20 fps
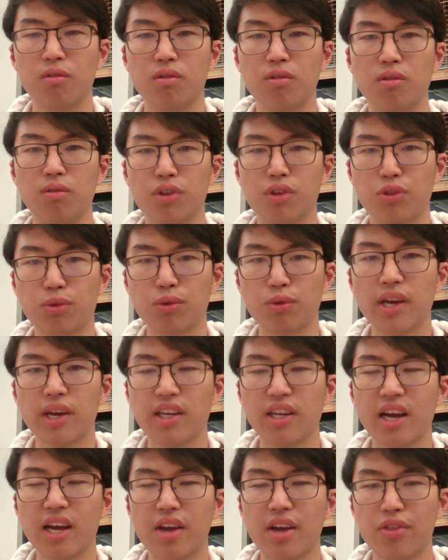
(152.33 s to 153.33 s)
With 3
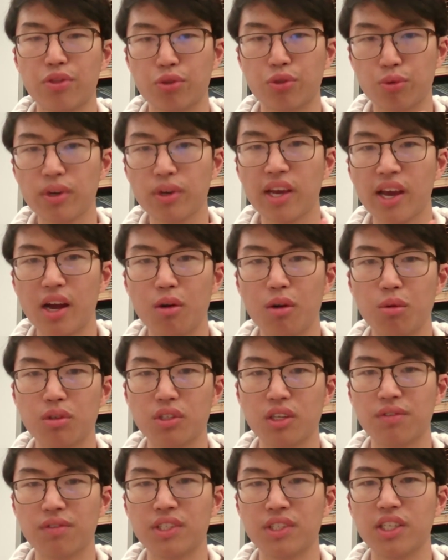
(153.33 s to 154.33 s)
hours
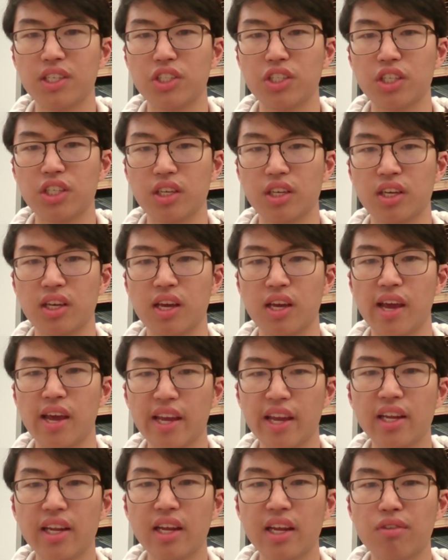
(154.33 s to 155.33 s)
of teaching,
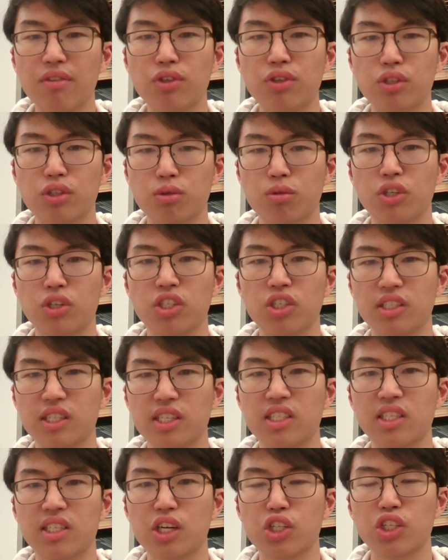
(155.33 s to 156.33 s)
and I have to squish a
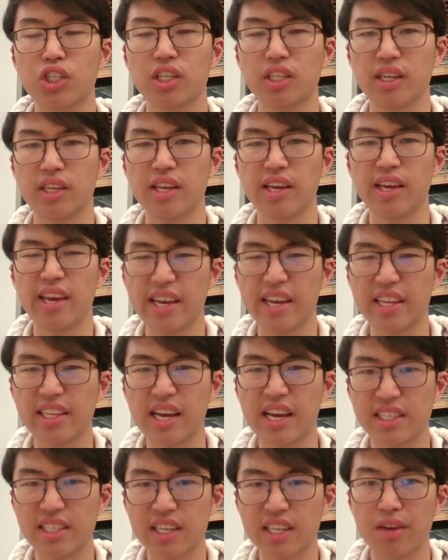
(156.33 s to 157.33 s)
discussion in
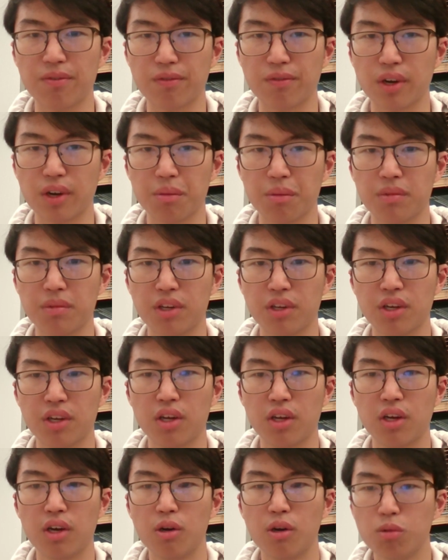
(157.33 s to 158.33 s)
that time frame,
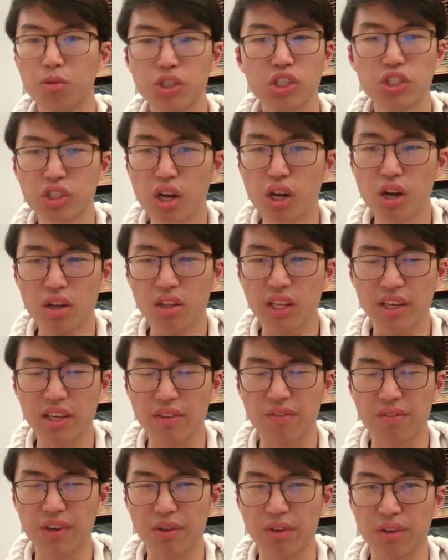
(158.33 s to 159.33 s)
which is not
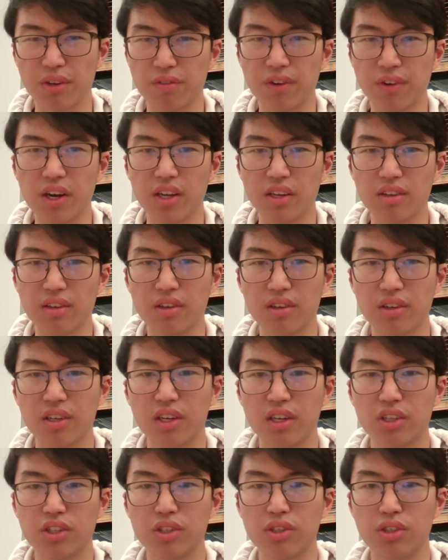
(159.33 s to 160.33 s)
like very fun
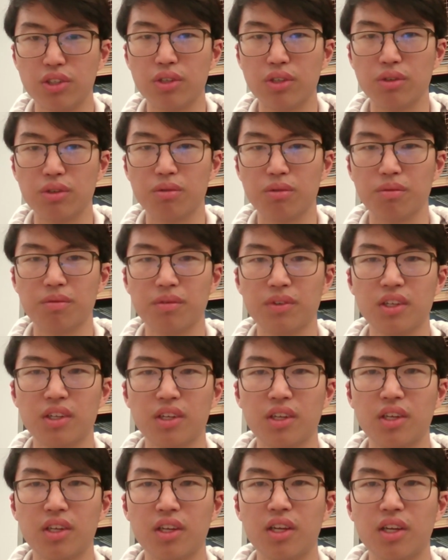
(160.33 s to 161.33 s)
to do,
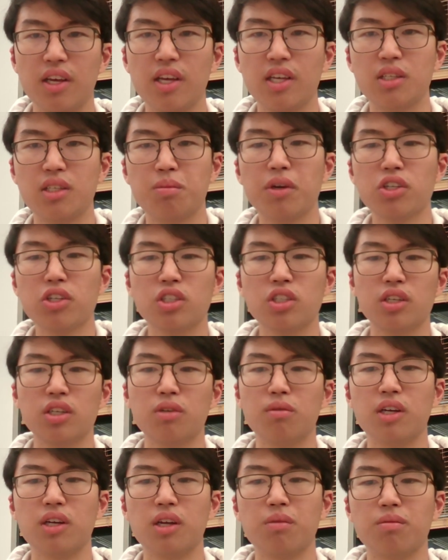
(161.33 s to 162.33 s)
especially
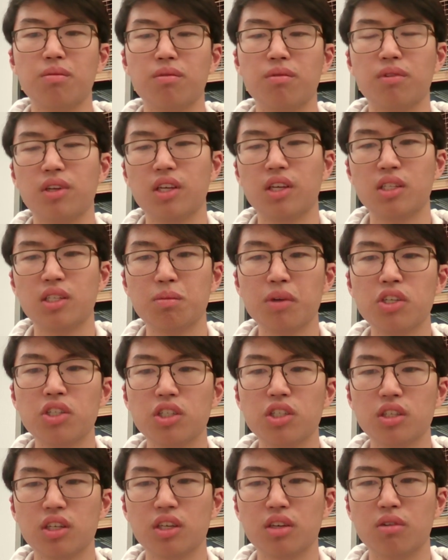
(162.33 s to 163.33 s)
when I'm
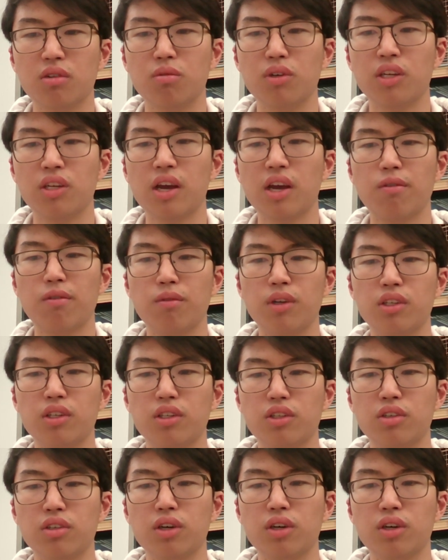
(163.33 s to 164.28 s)
especially when